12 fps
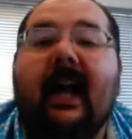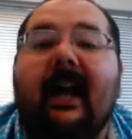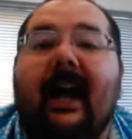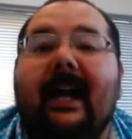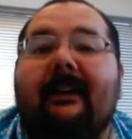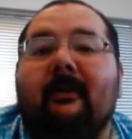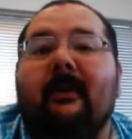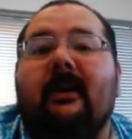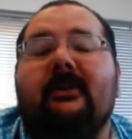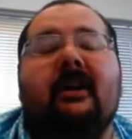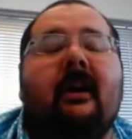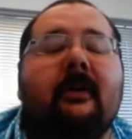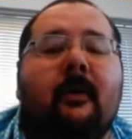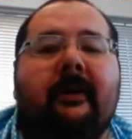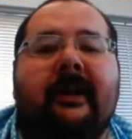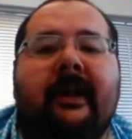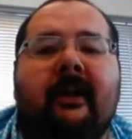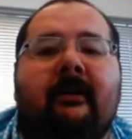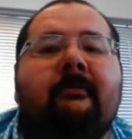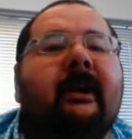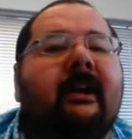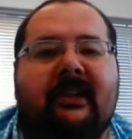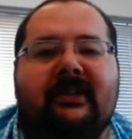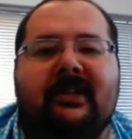Hey everyone, John Corey here,
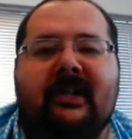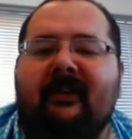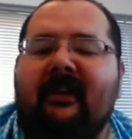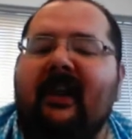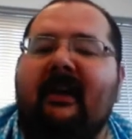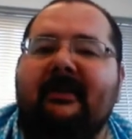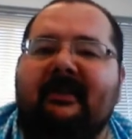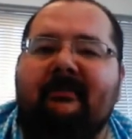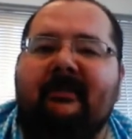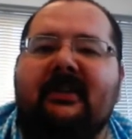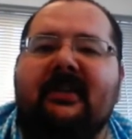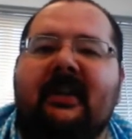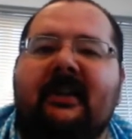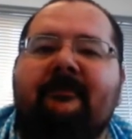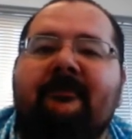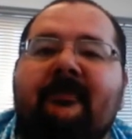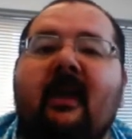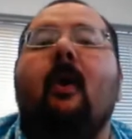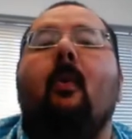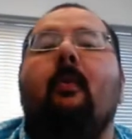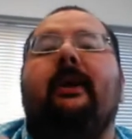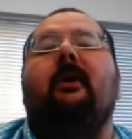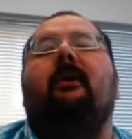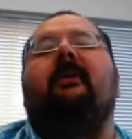McClinton Chevrolet Mitsubishi. We
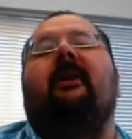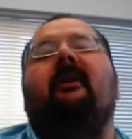know a lot of